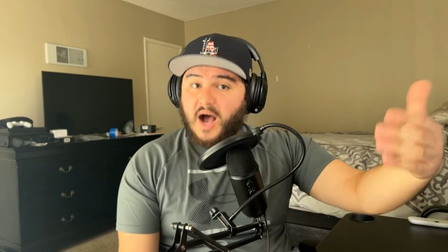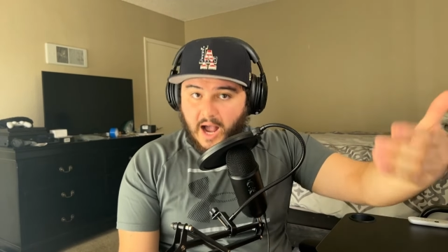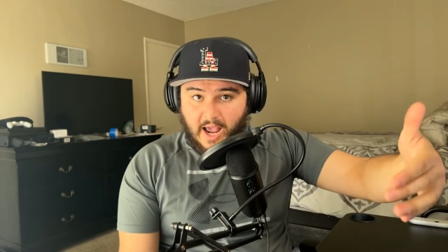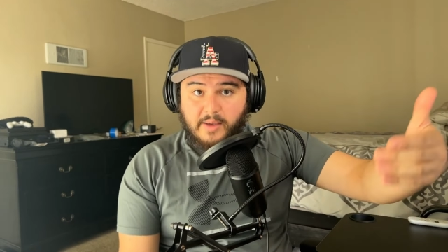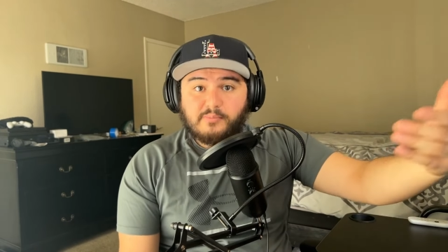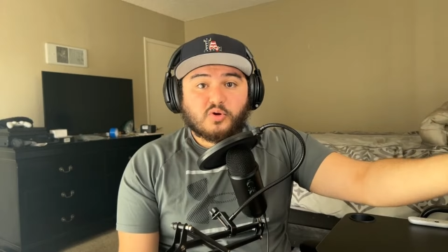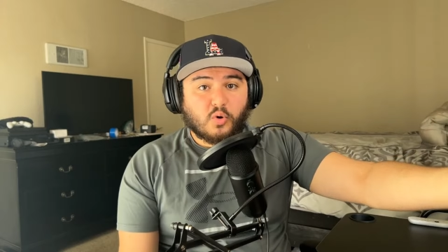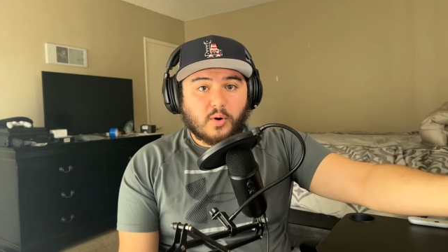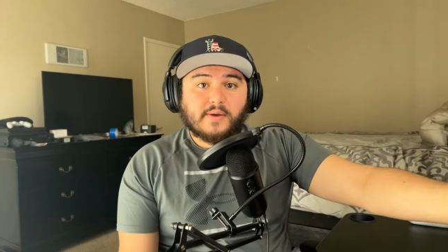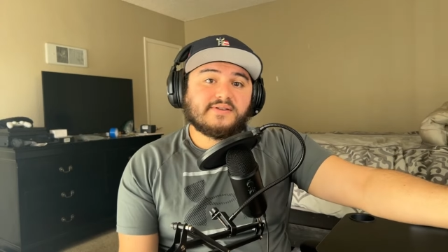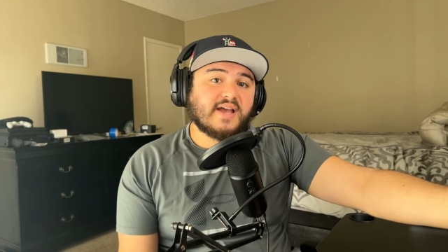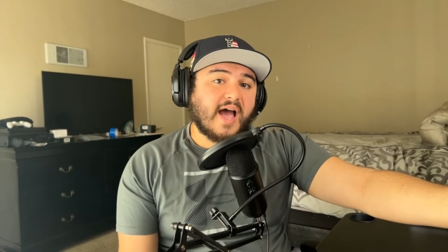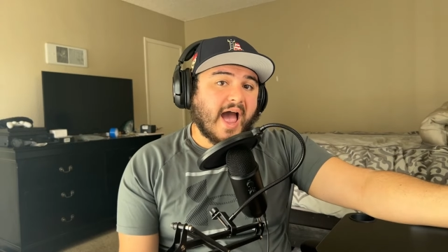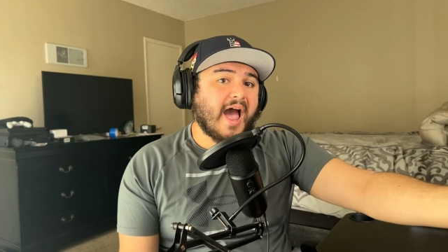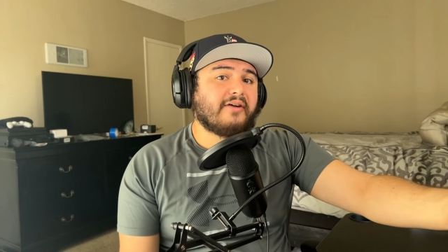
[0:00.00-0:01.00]
I'm going
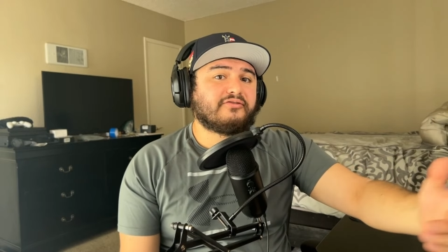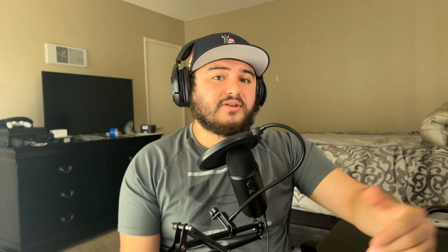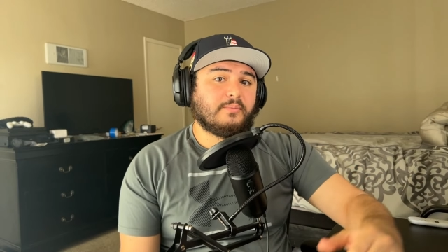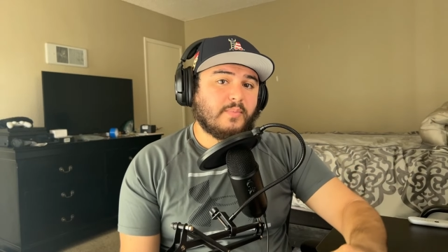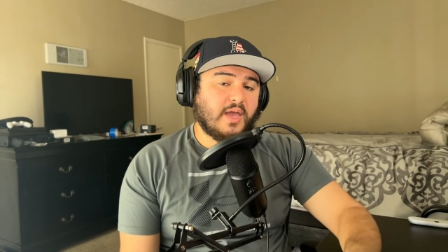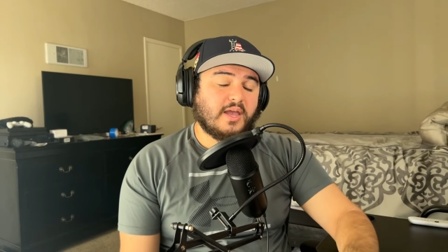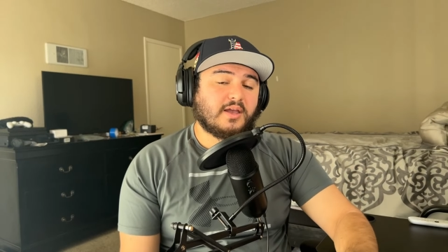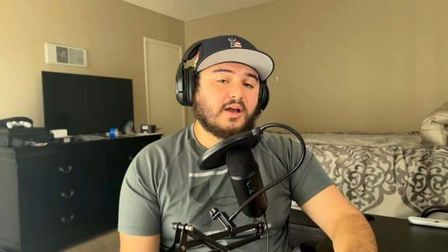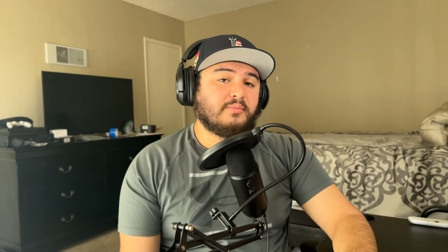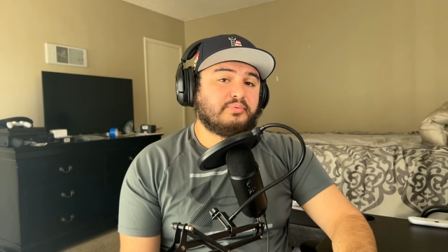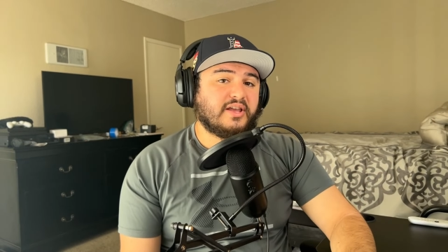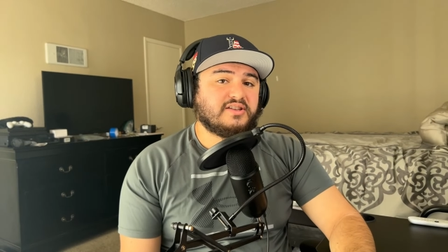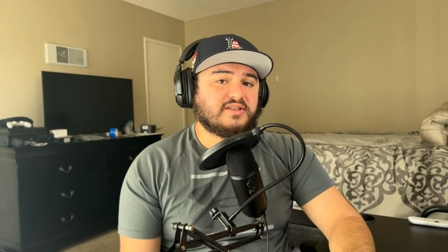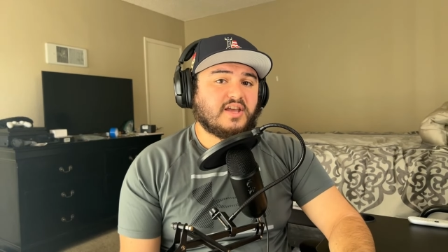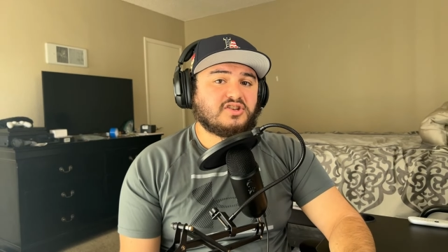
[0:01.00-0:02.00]
to have to make a
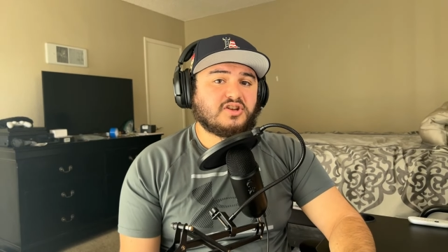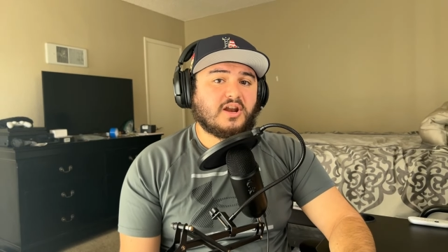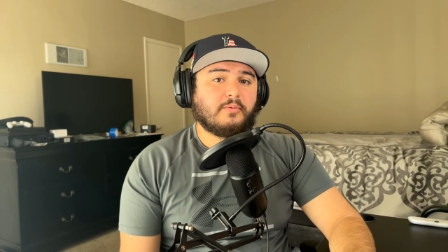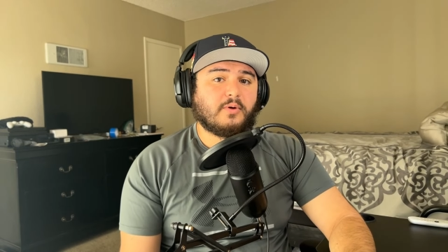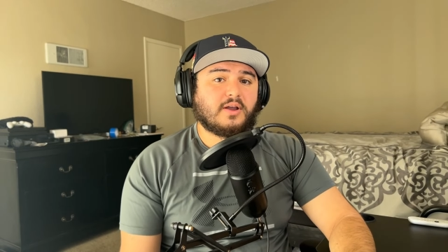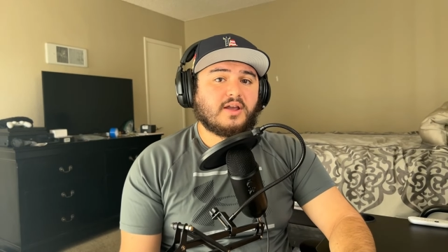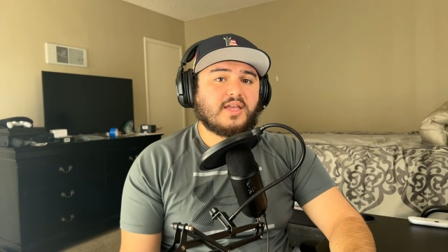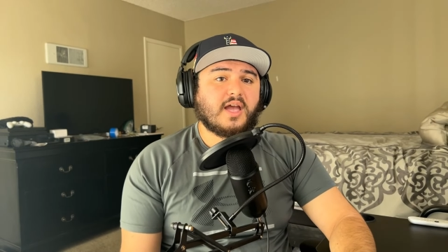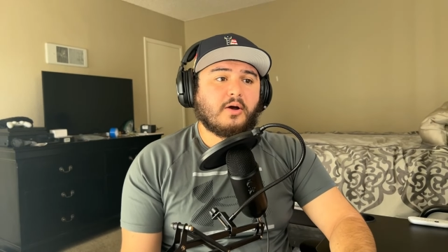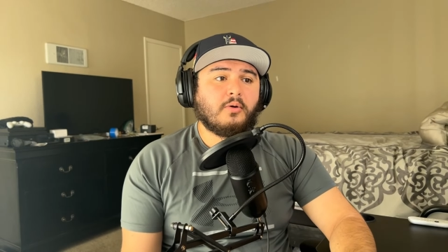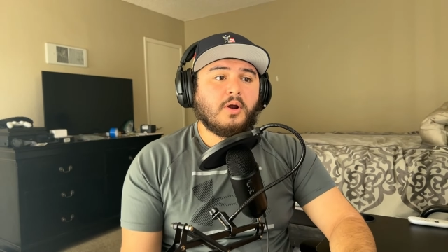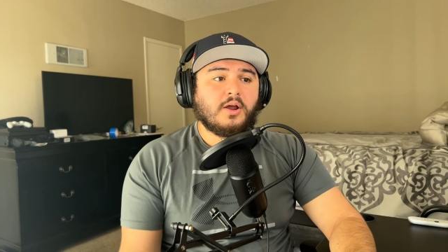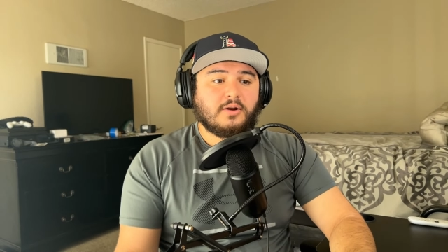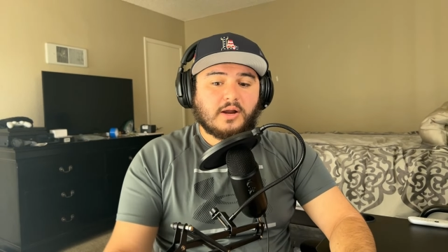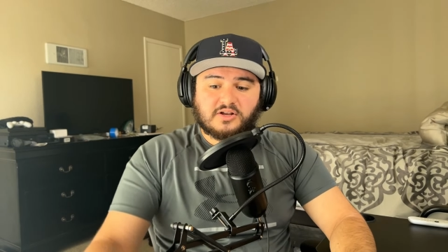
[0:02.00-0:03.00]
PlayStation Network account,
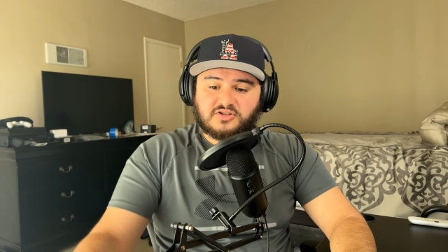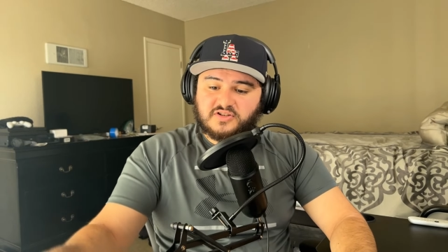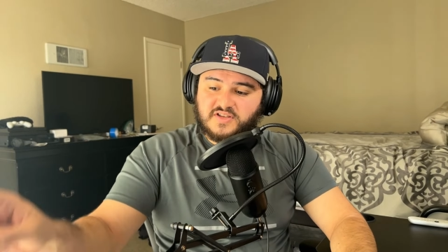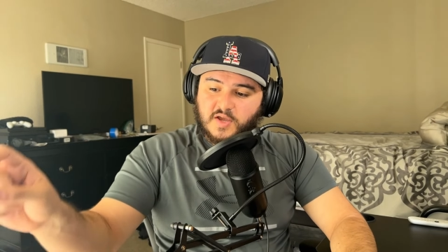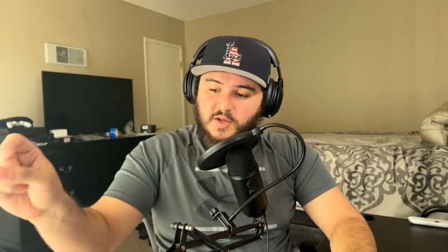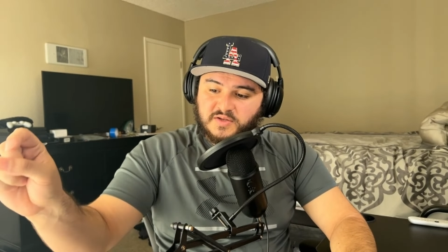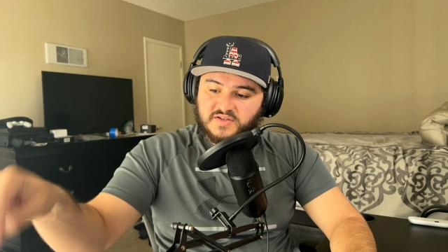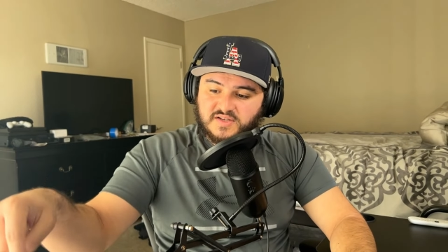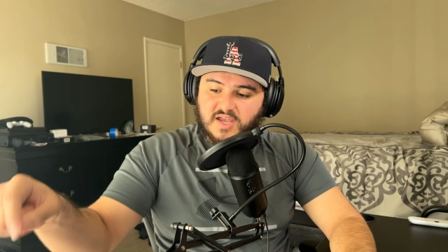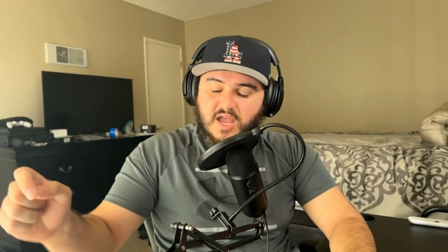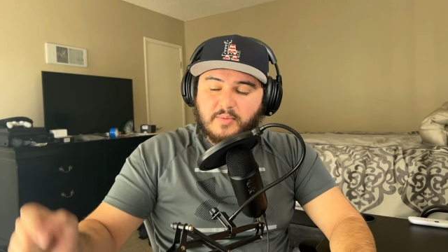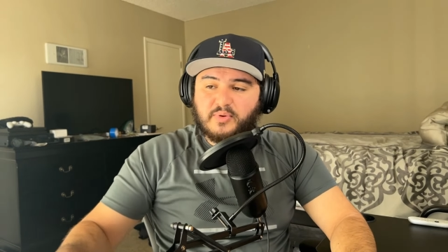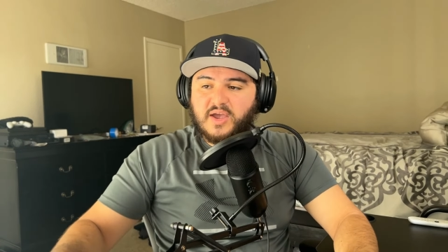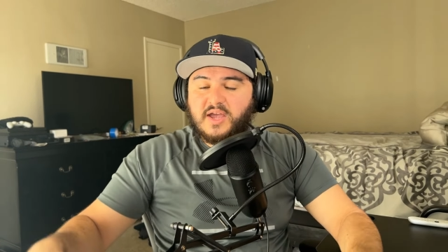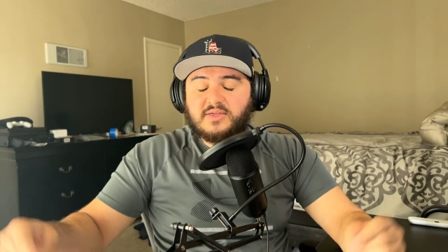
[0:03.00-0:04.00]
not just hit
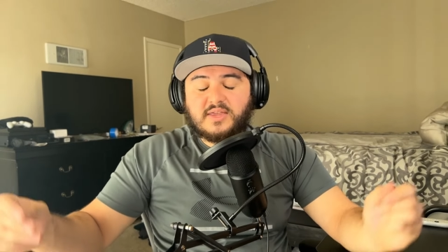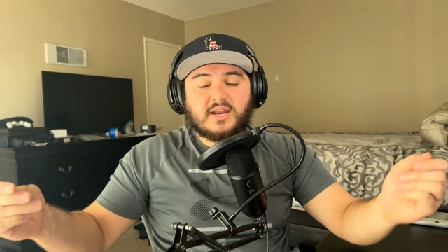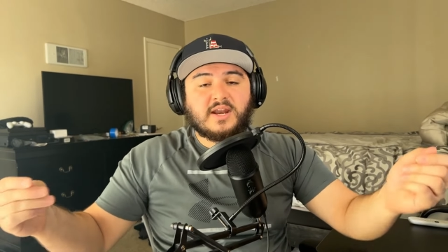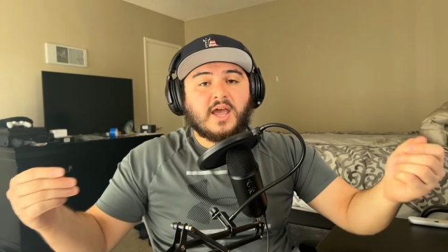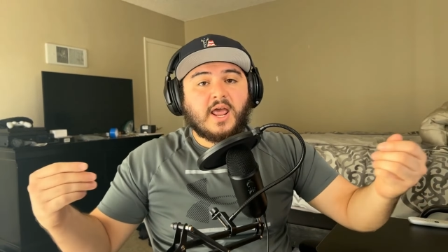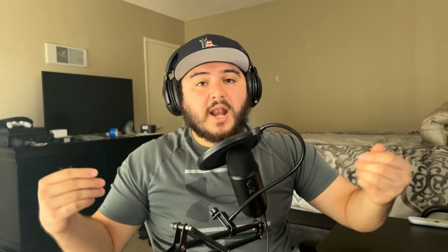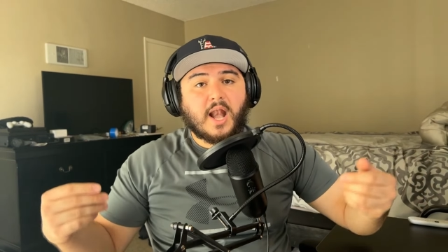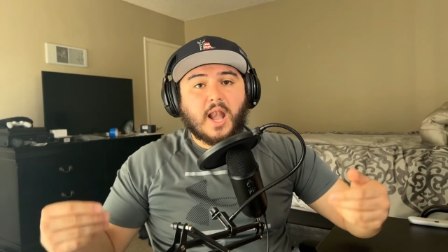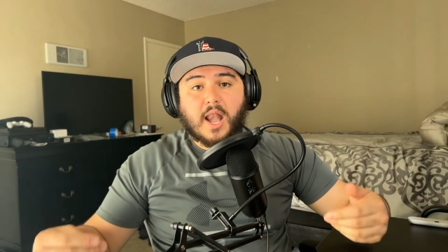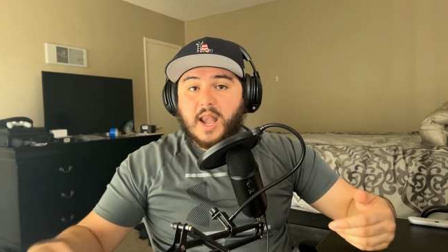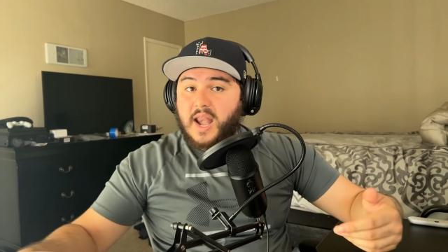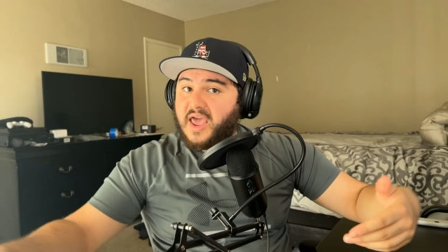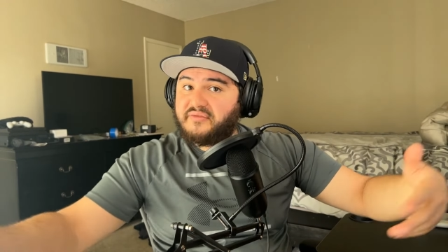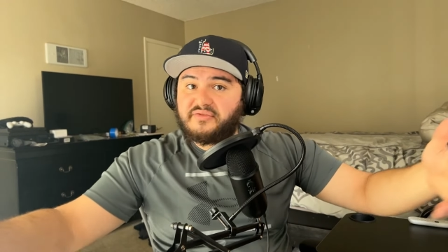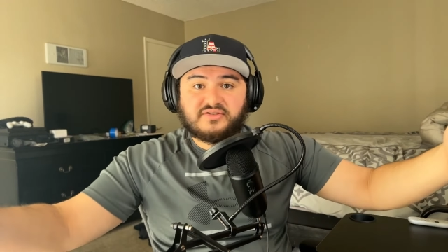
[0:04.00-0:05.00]
skip and then
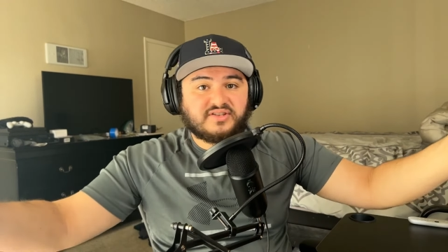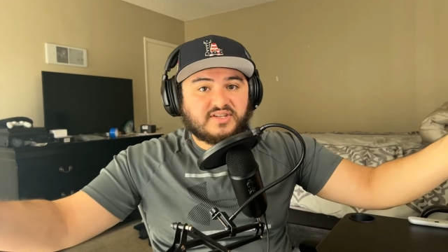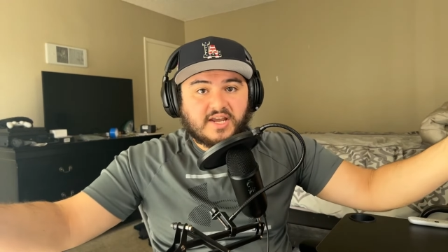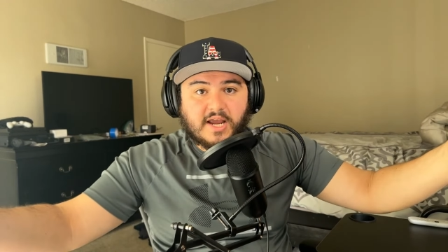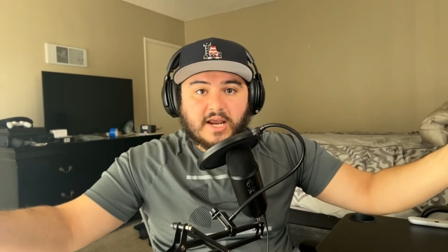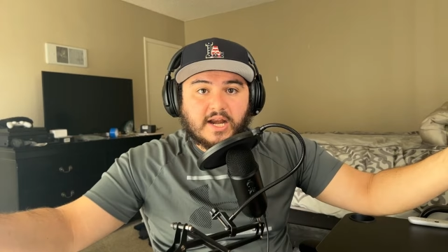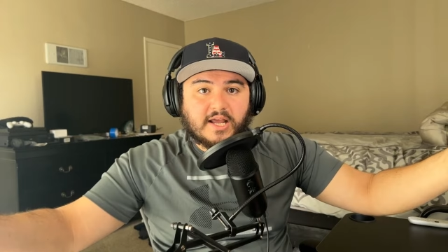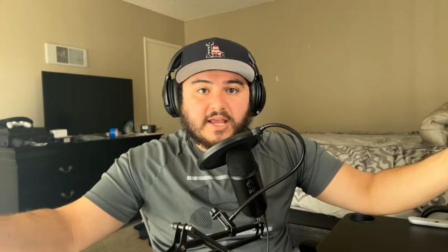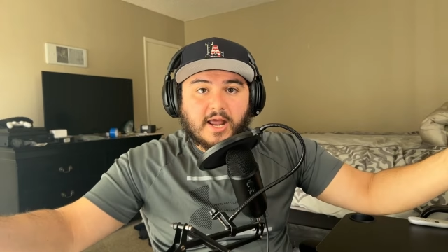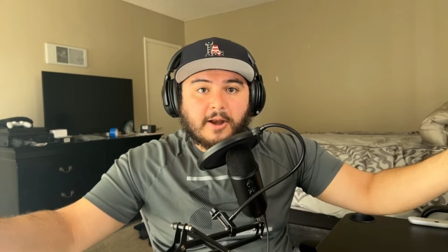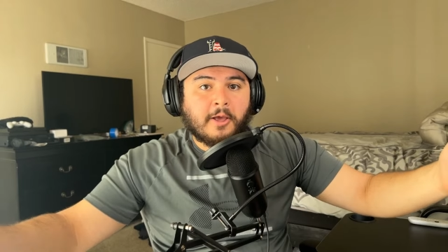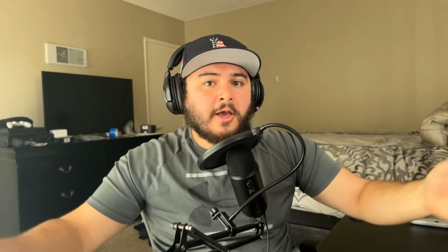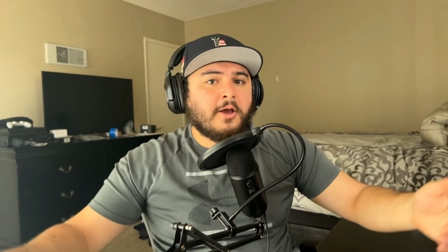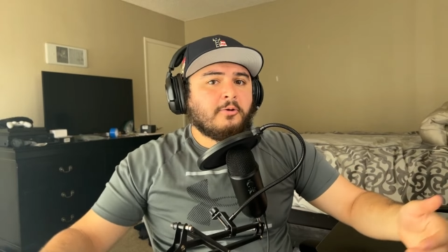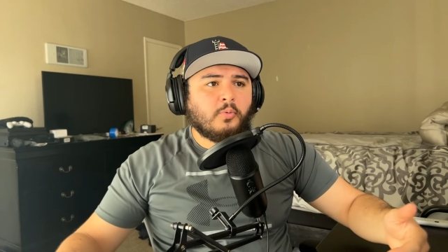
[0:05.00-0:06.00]
never see it again,
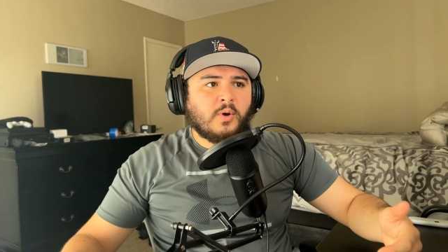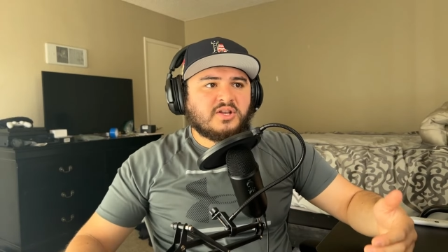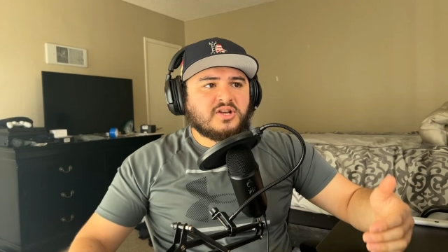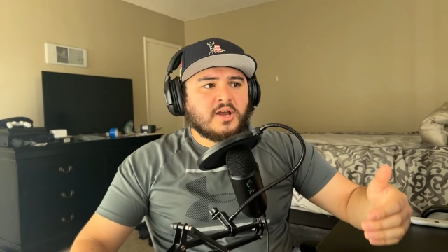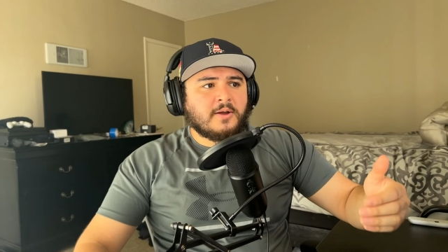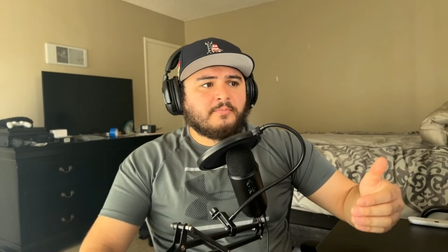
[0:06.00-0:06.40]
which